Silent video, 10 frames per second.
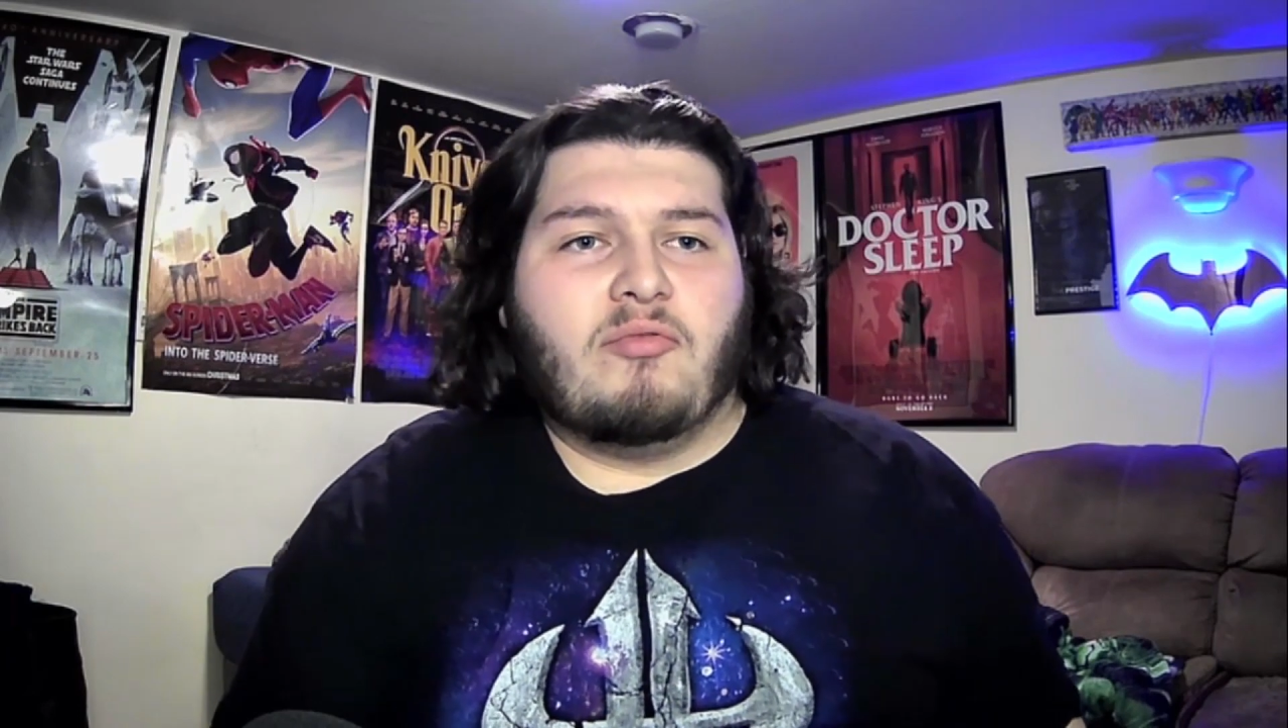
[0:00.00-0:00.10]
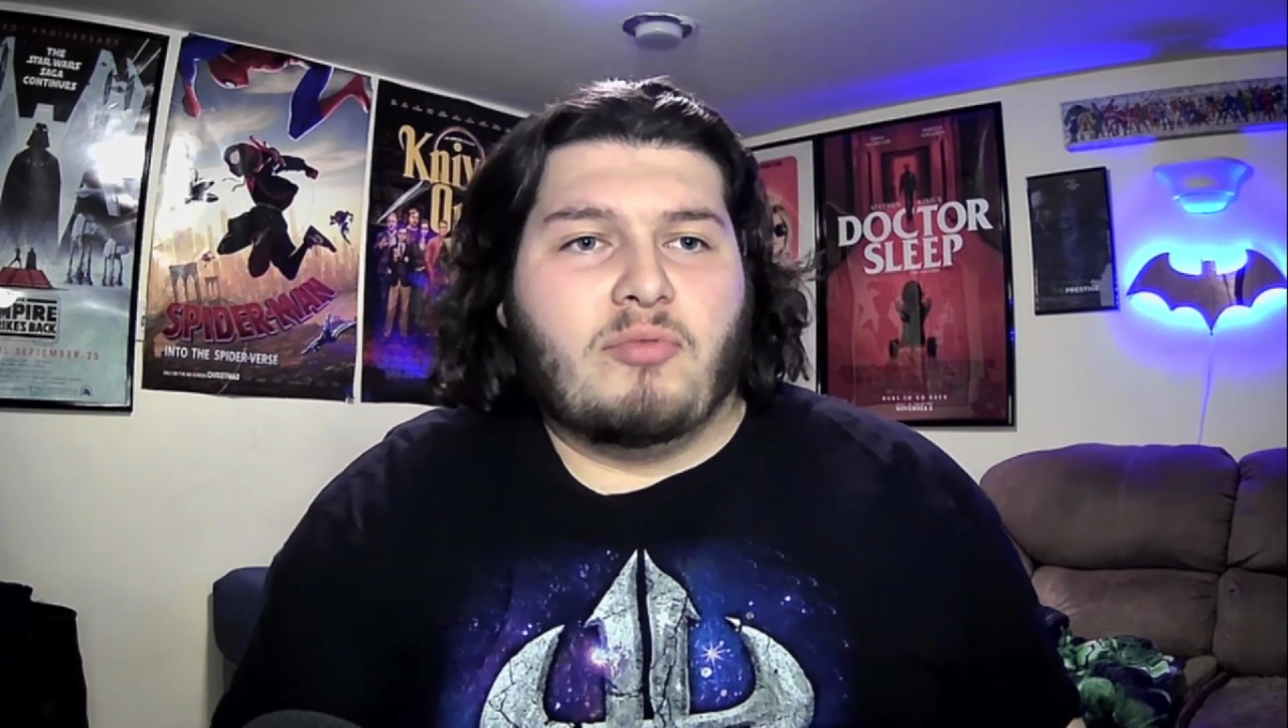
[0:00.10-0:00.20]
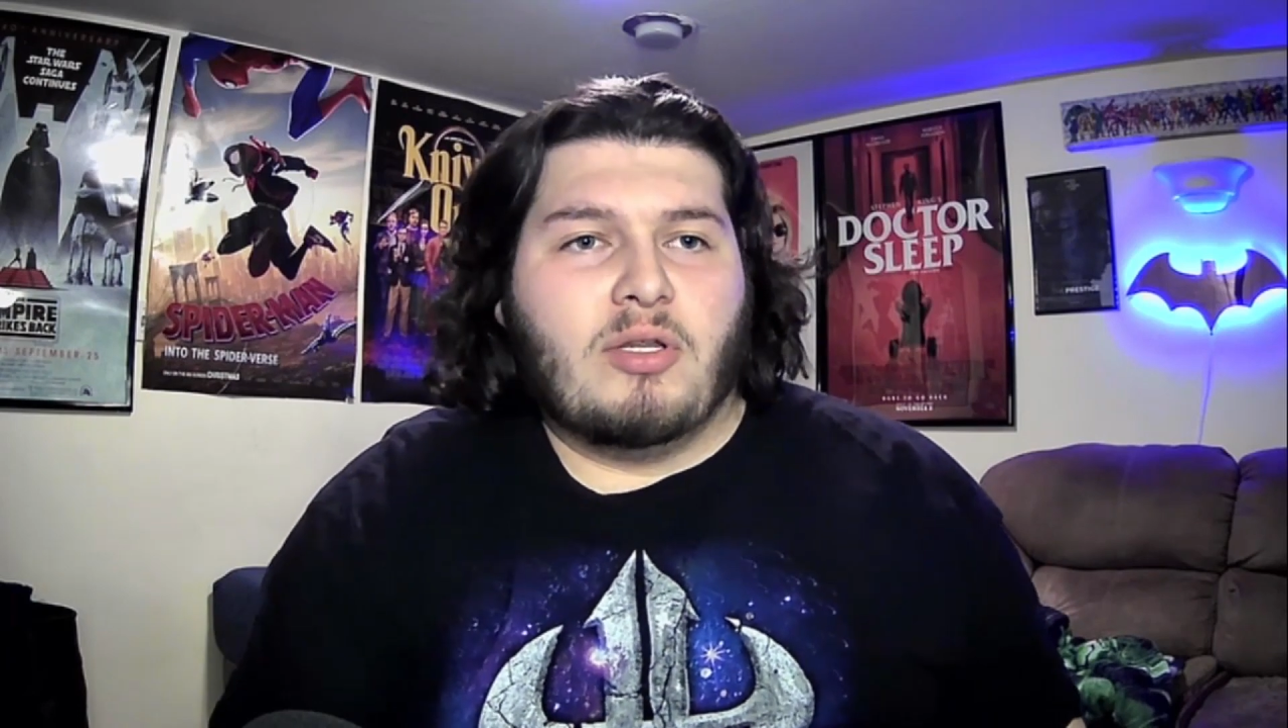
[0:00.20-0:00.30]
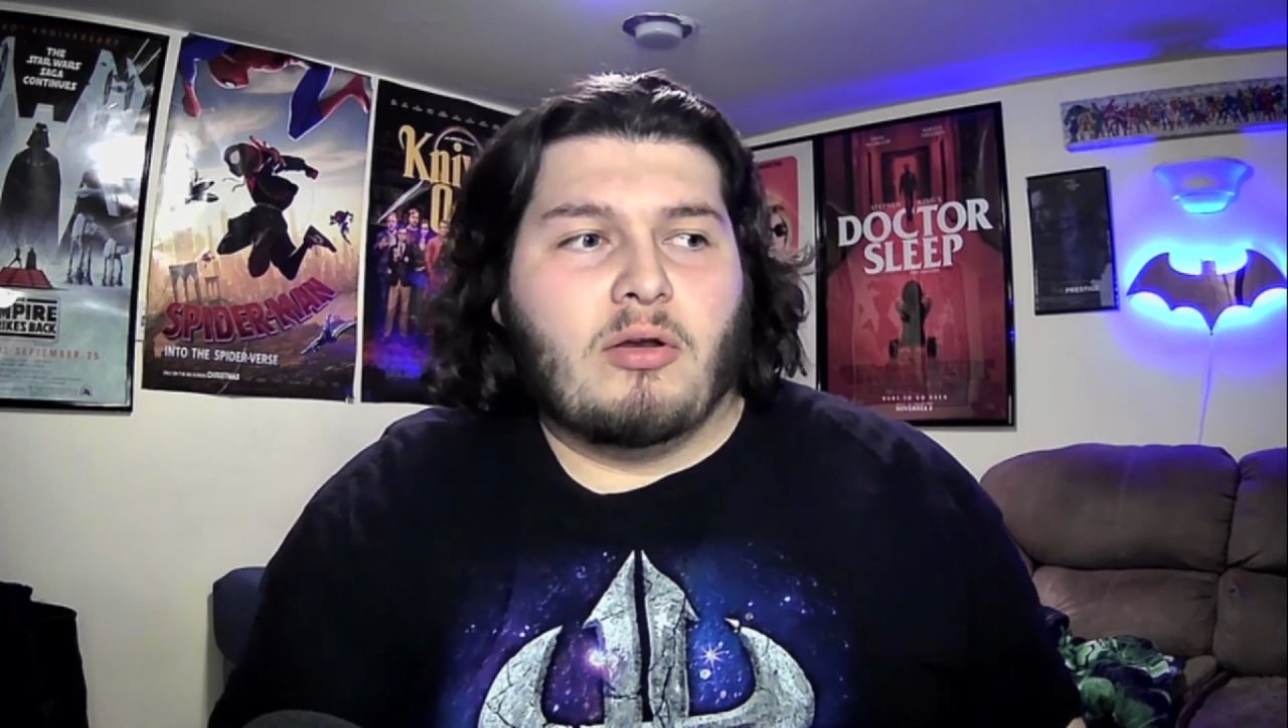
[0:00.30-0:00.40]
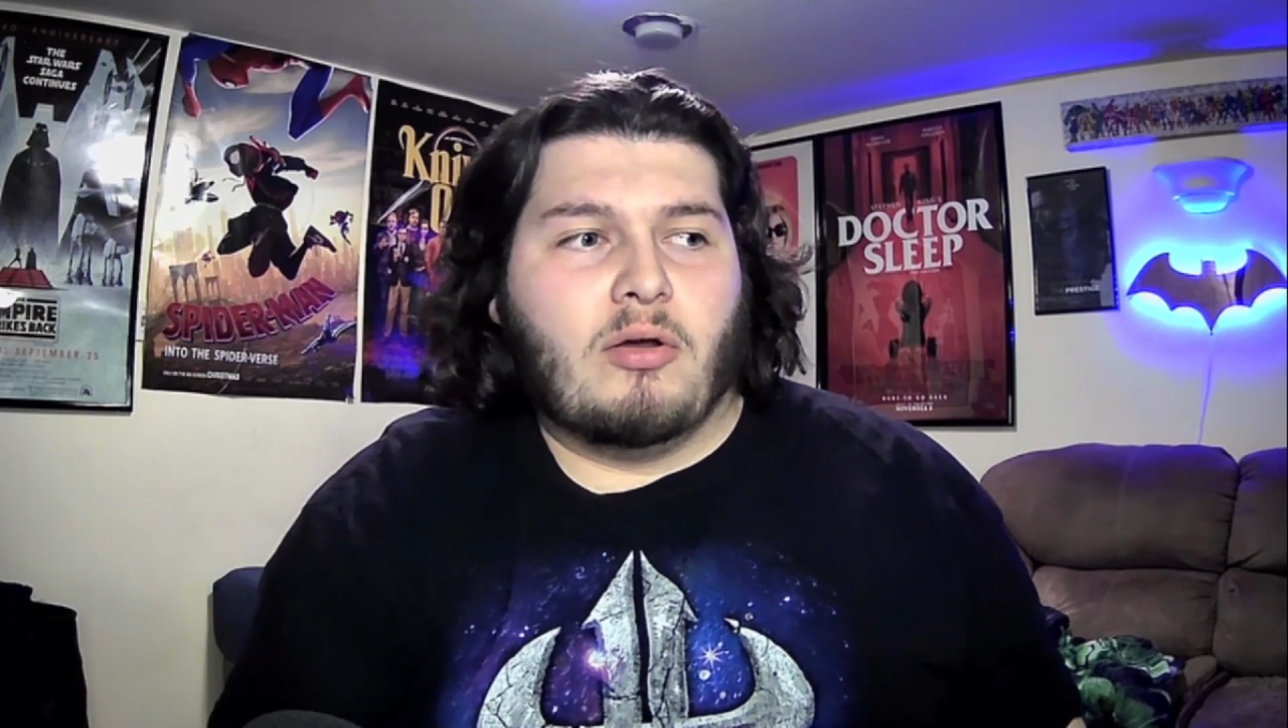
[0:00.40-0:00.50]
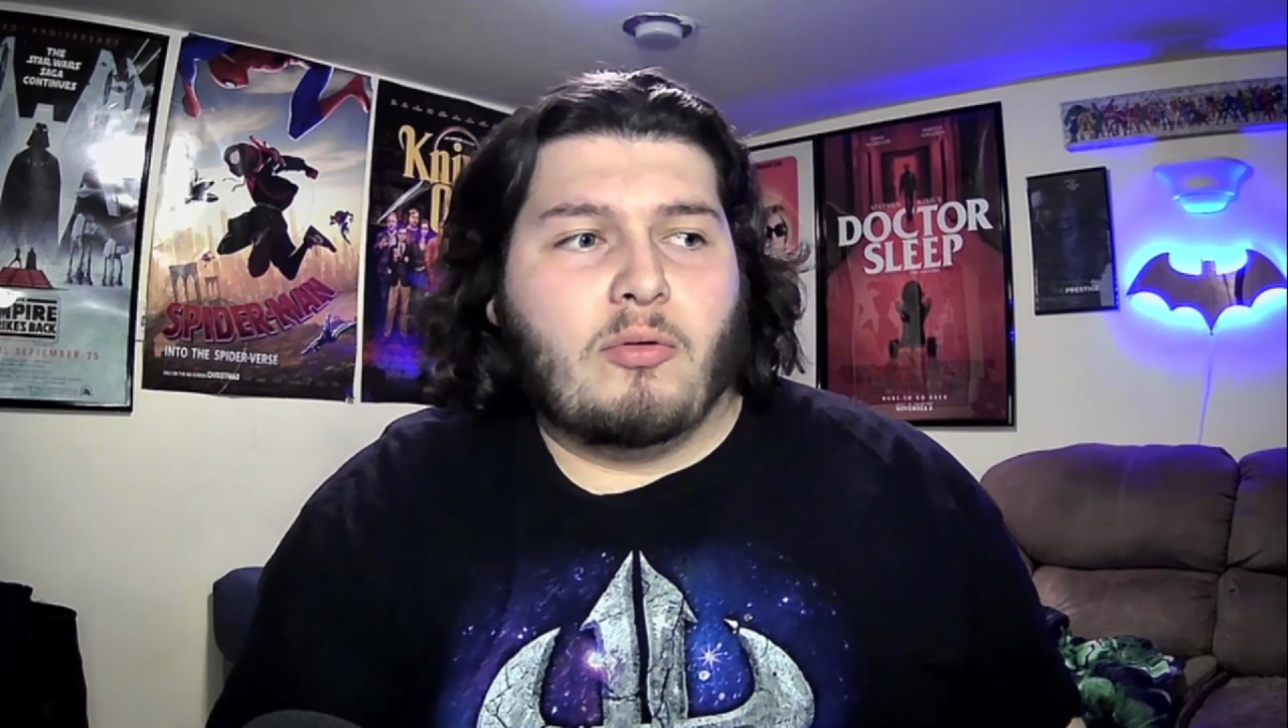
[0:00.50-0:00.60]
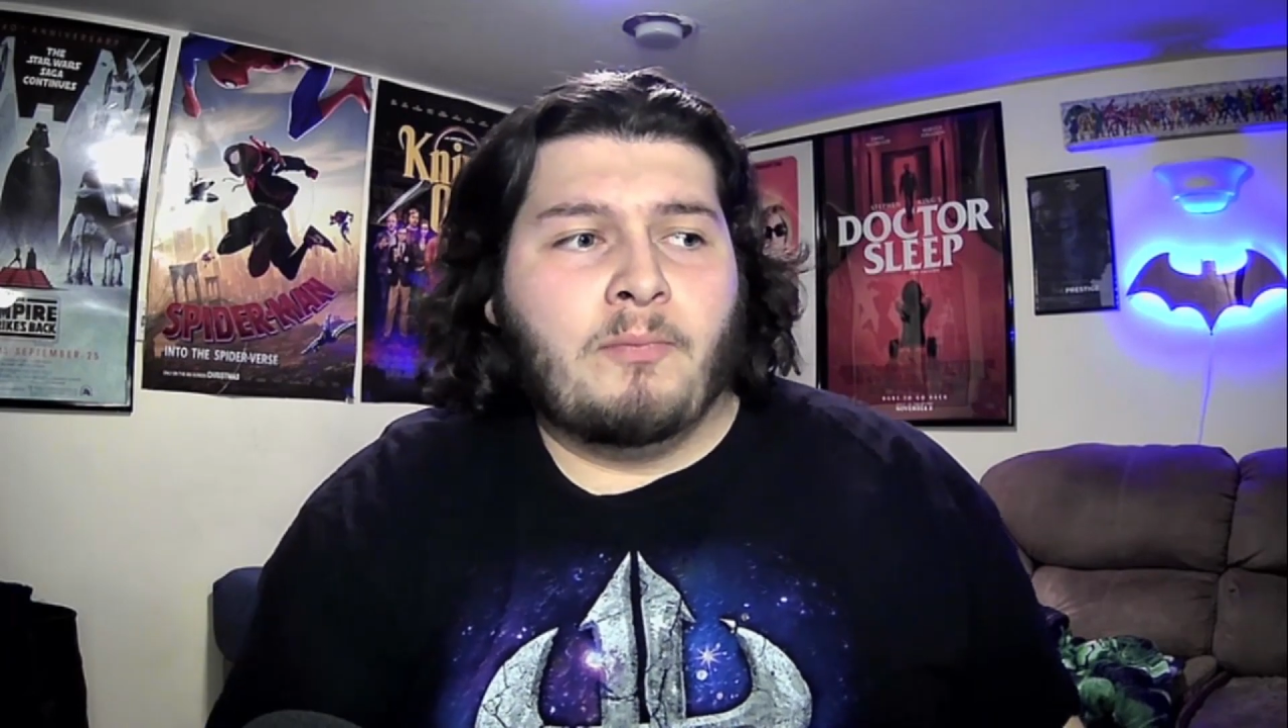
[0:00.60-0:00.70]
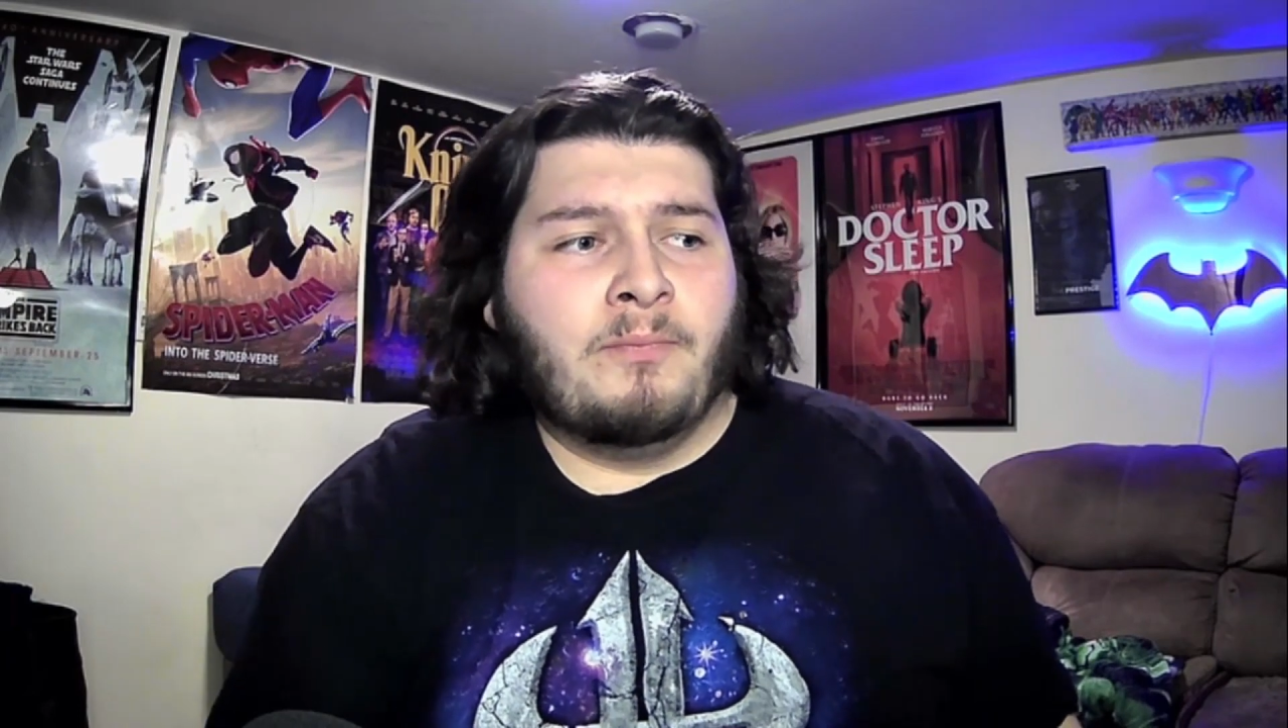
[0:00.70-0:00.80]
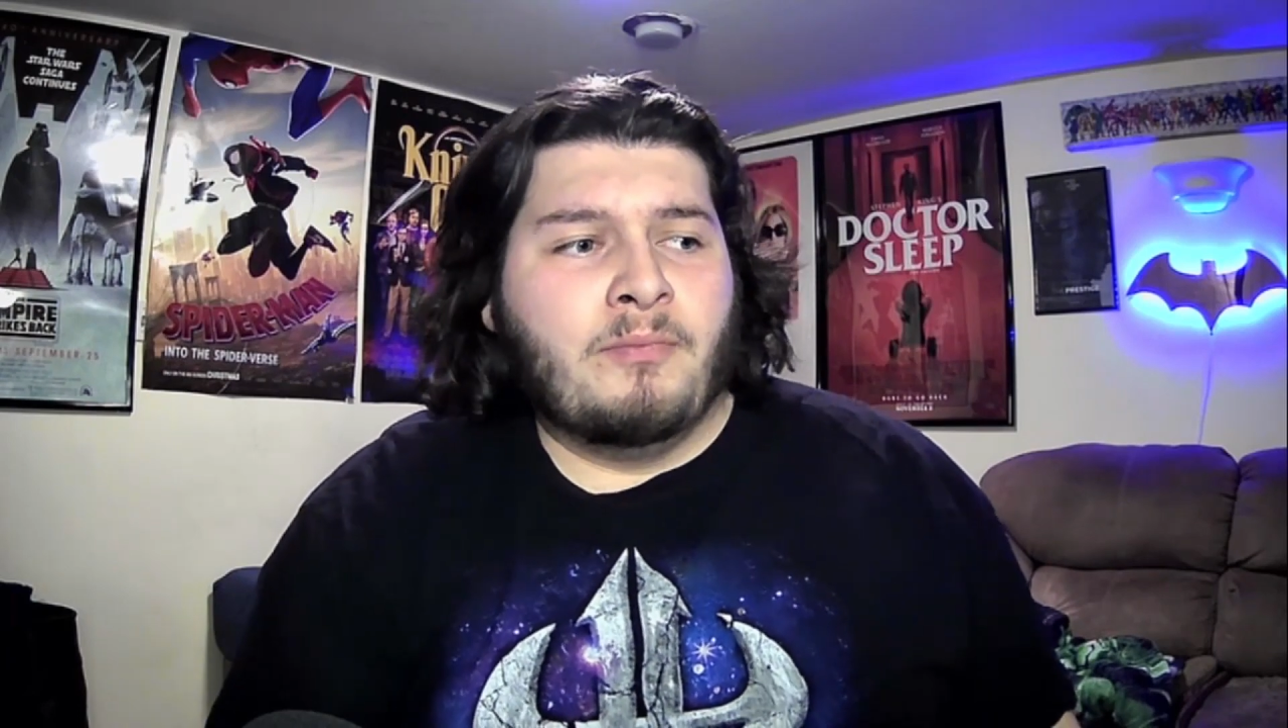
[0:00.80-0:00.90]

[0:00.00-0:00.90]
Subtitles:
you know,